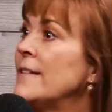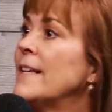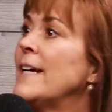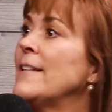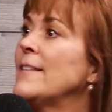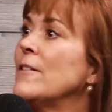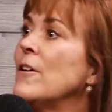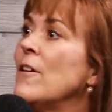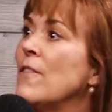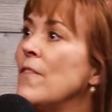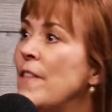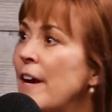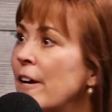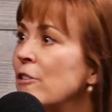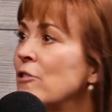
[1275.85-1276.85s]
like
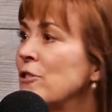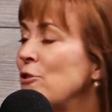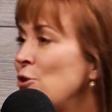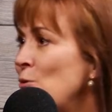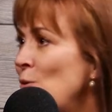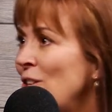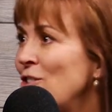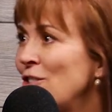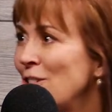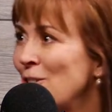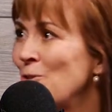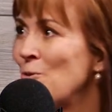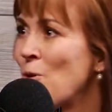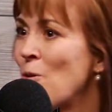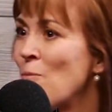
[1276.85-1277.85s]
their situation
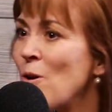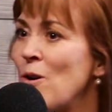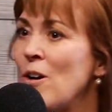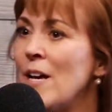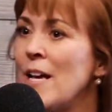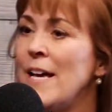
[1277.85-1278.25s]
is normal.